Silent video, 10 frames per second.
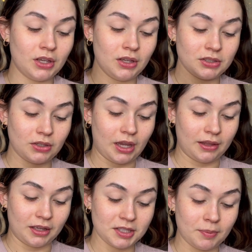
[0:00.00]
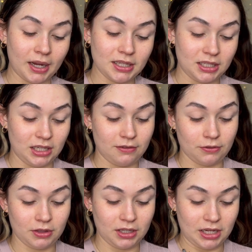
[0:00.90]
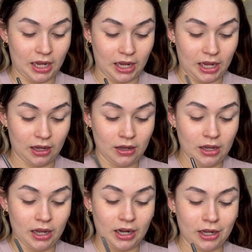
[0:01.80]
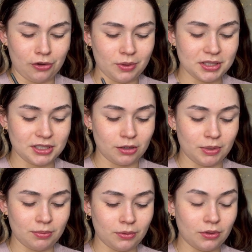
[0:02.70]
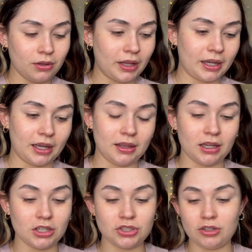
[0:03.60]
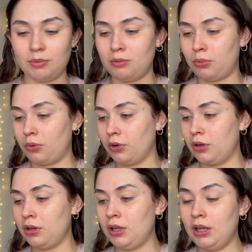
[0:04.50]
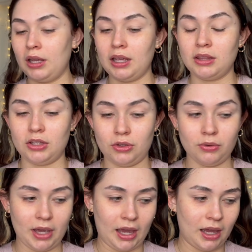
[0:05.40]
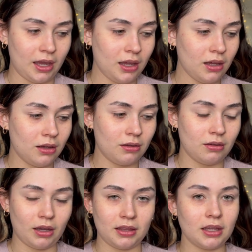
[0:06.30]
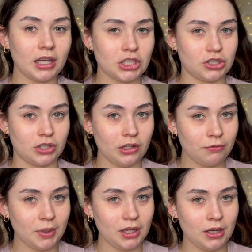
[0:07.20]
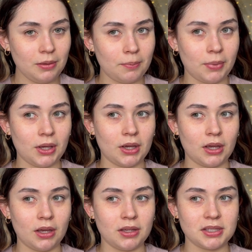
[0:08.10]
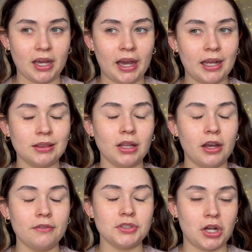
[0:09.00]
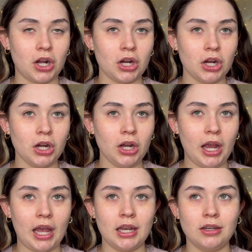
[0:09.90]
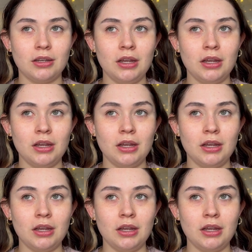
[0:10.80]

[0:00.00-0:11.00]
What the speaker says: So yeah, that's my tea for the day. And I always tell people, like, I think I should have been born in the UK. I think I should have been, because I love soccer, and